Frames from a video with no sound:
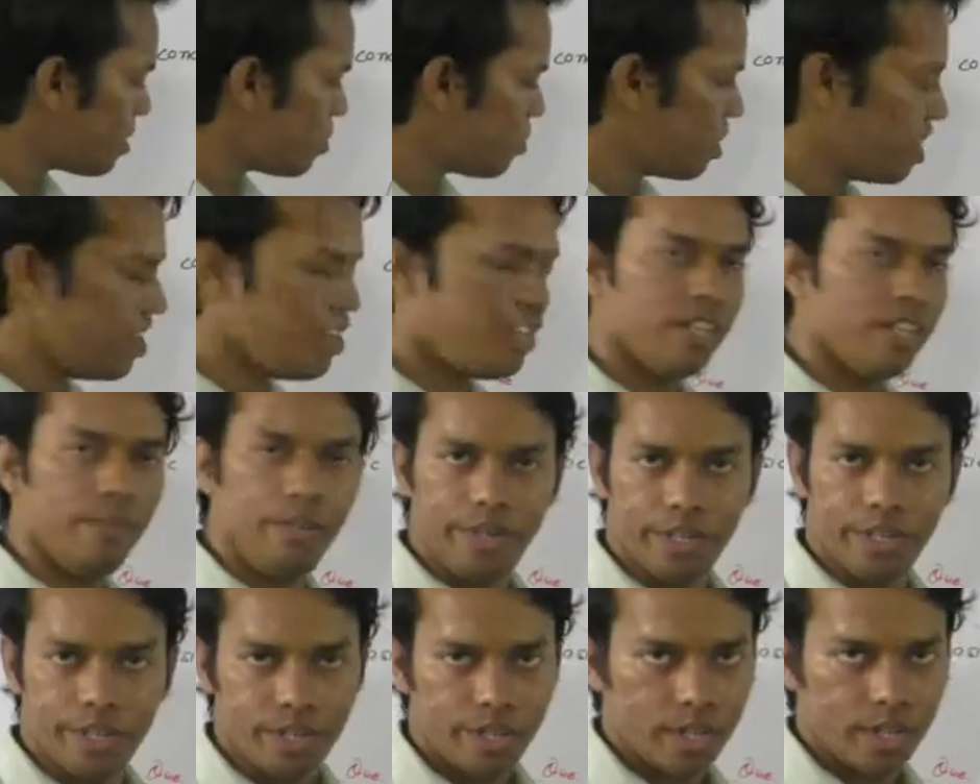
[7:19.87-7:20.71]

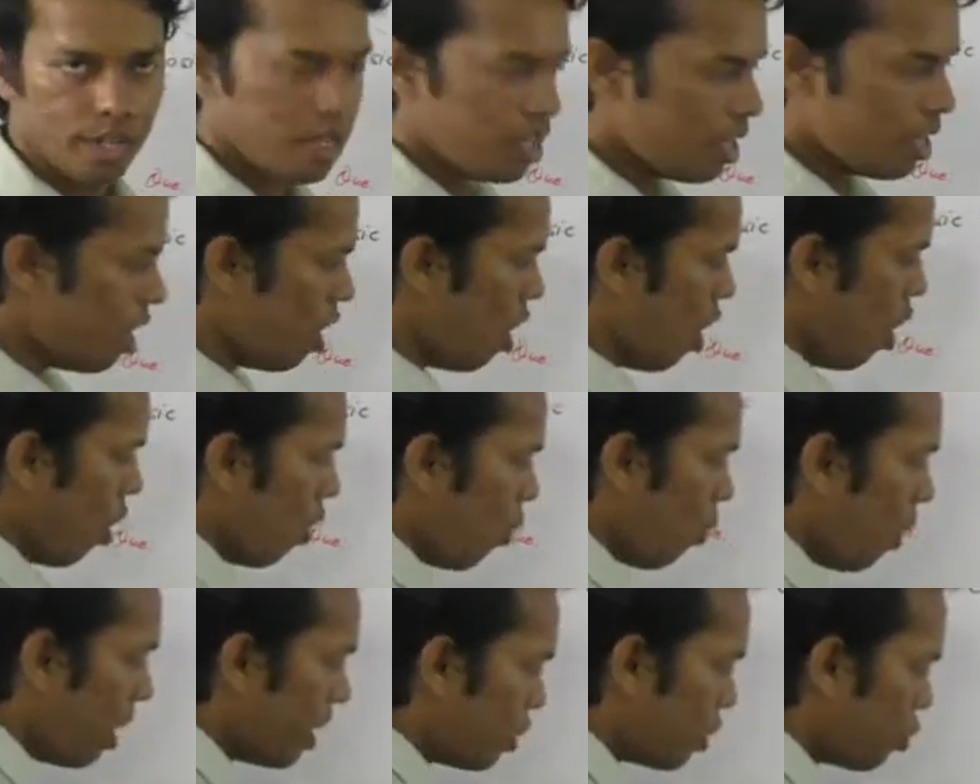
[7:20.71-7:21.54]
centimeter?
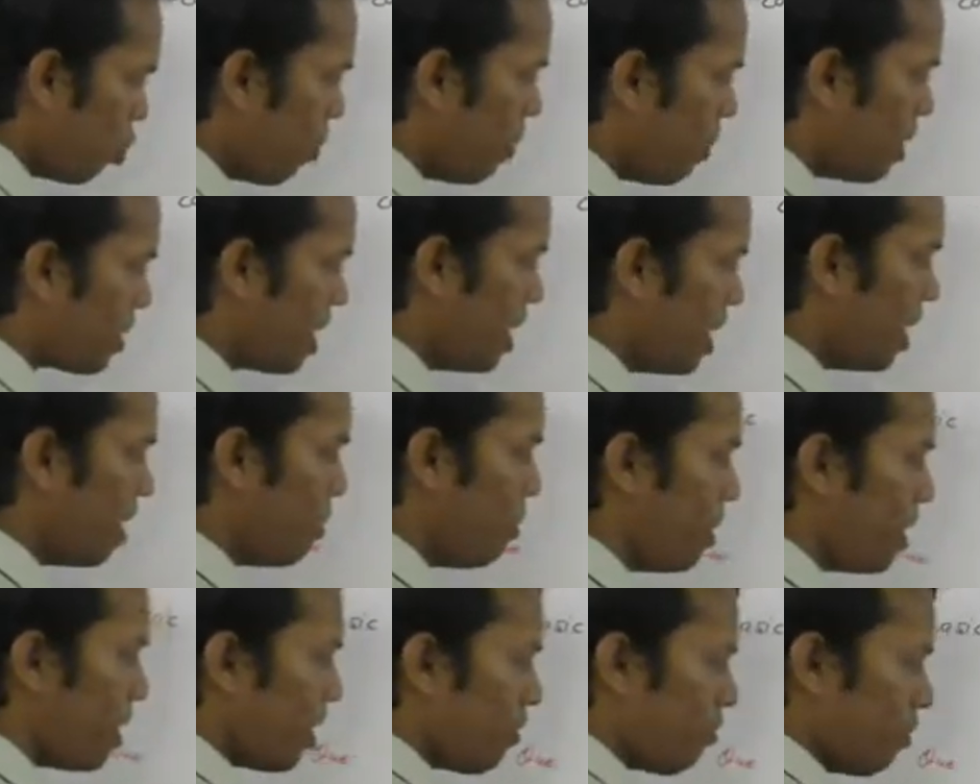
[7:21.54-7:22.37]
1 cubic
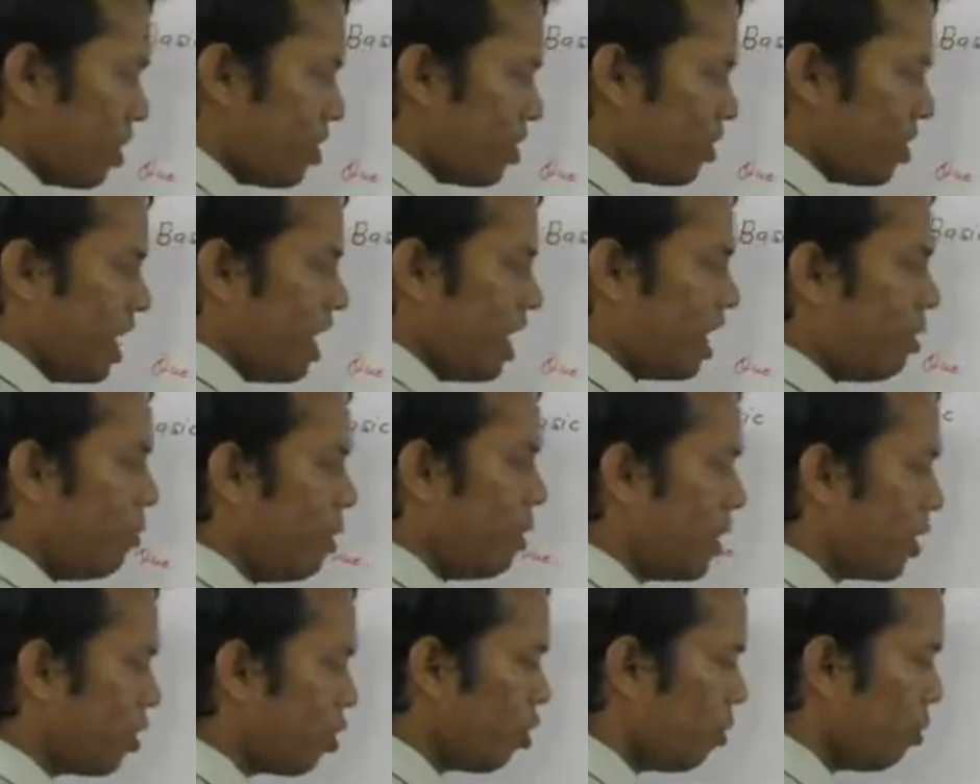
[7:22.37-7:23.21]
centimeter or 1
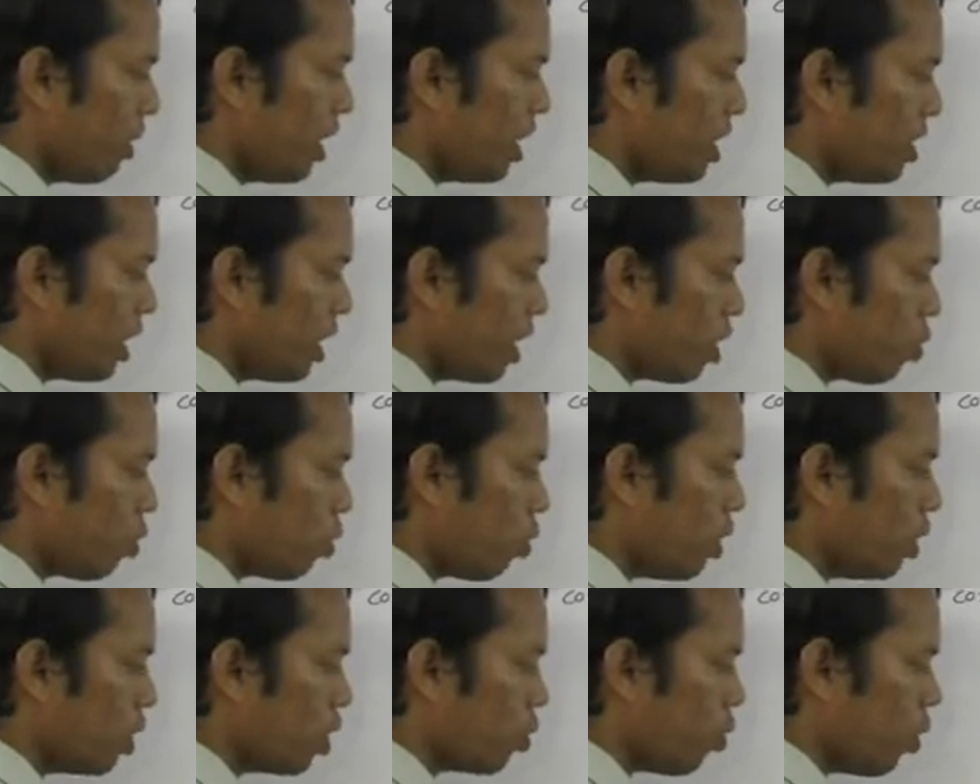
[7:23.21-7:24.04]
centimeter cube, it is
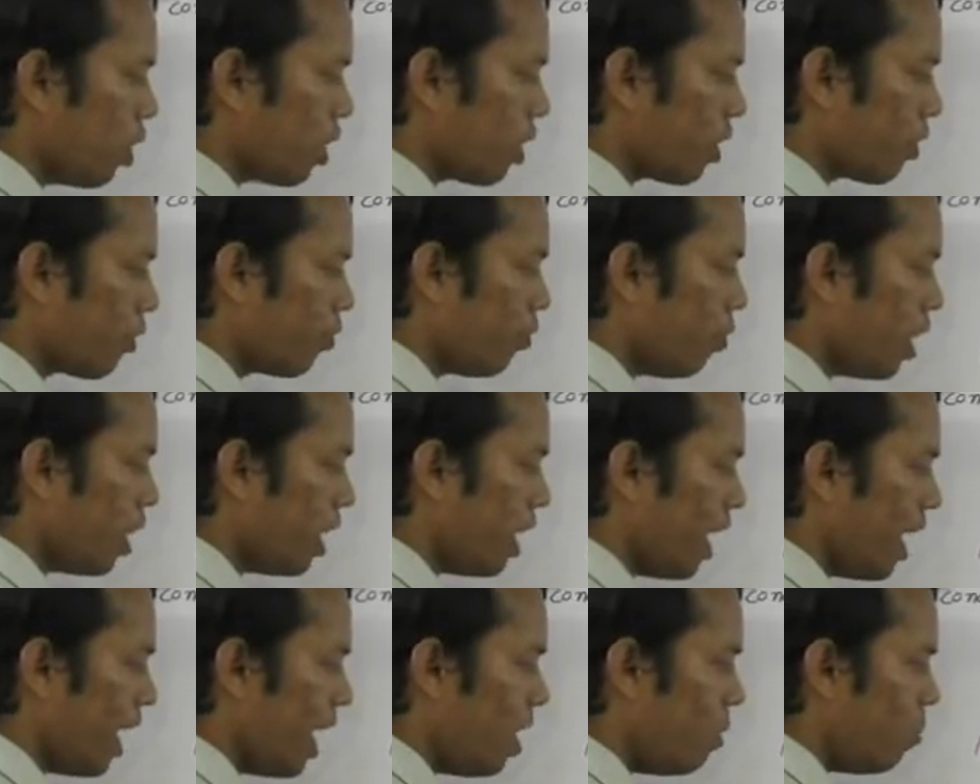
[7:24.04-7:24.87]
equal to what?
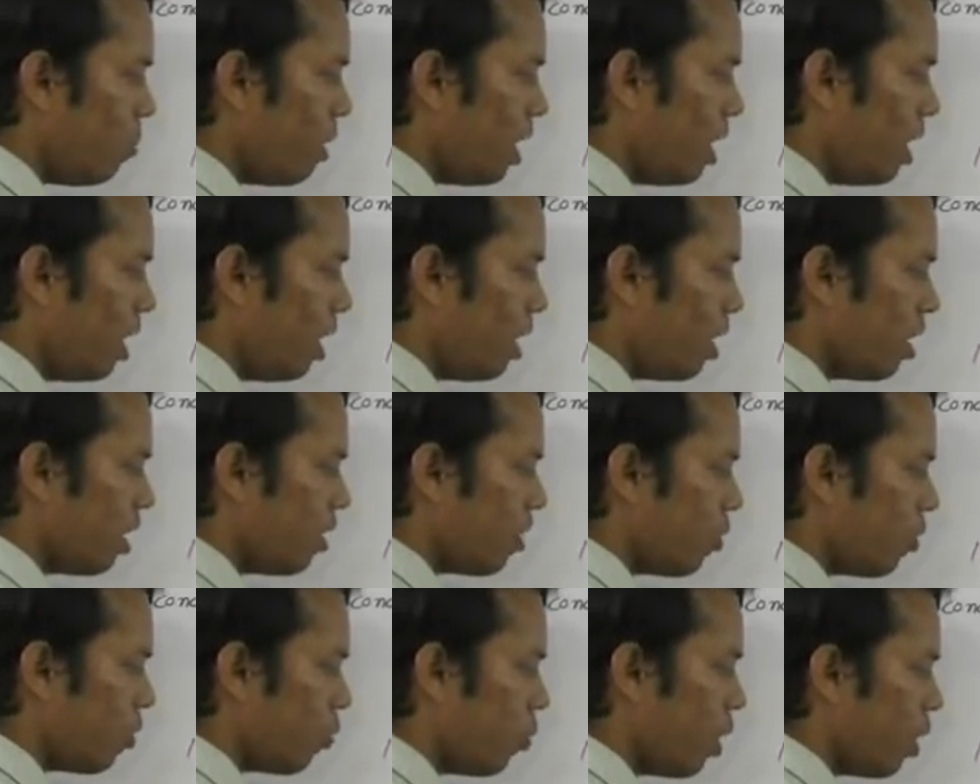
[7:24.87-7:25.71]
1 ml.
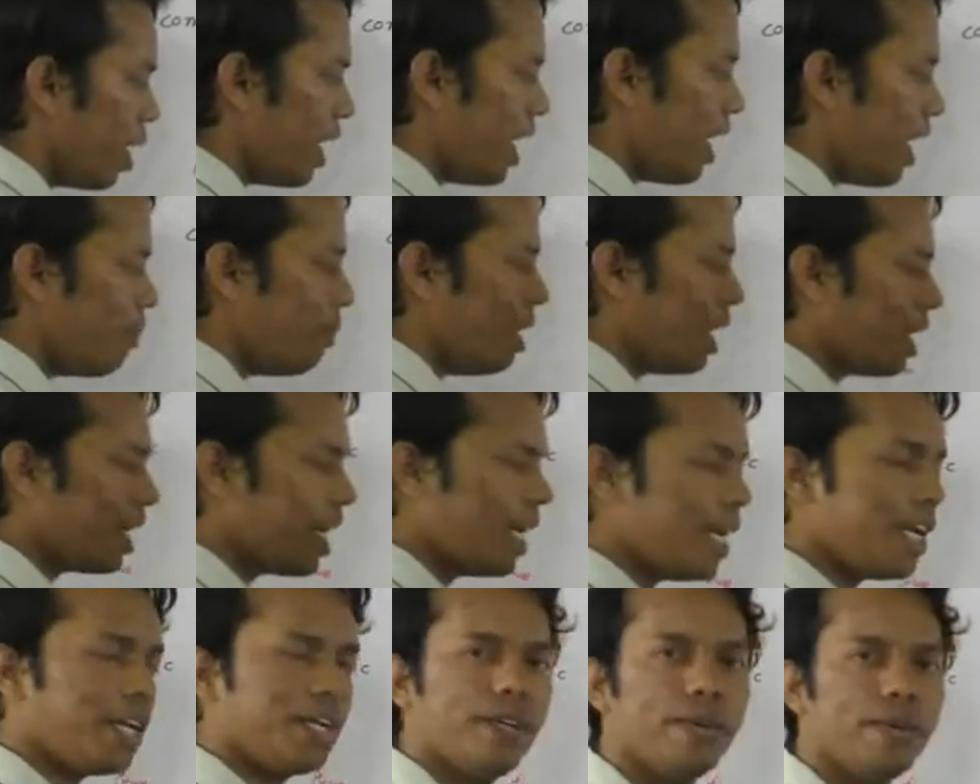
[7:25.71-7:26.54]
1 ml,
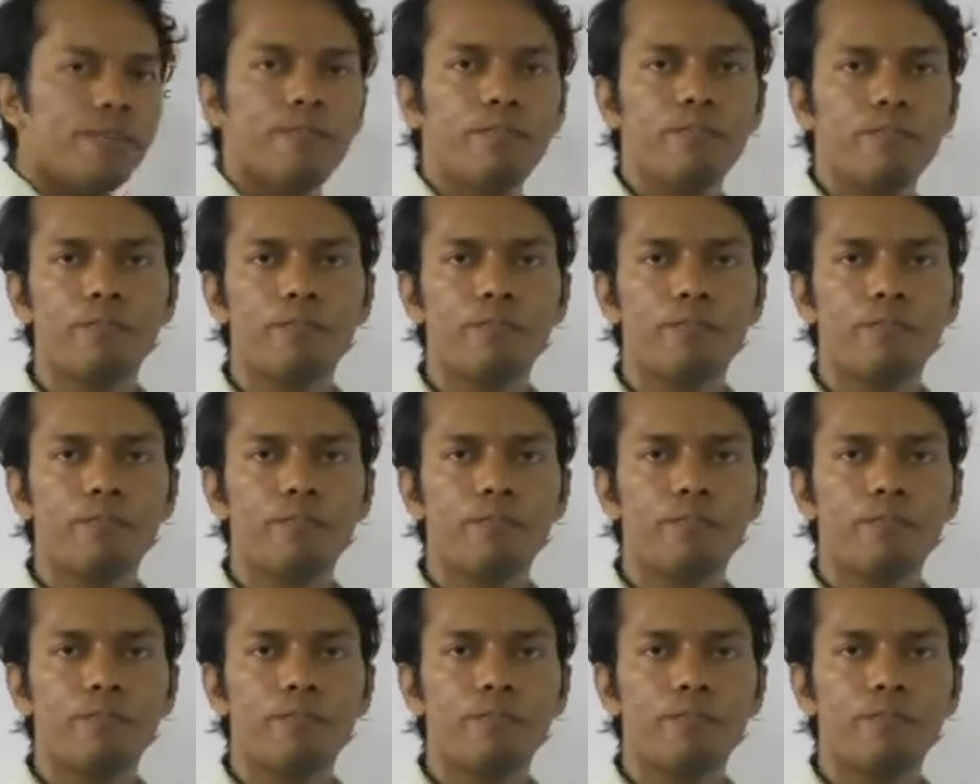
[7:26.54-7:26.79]
correct?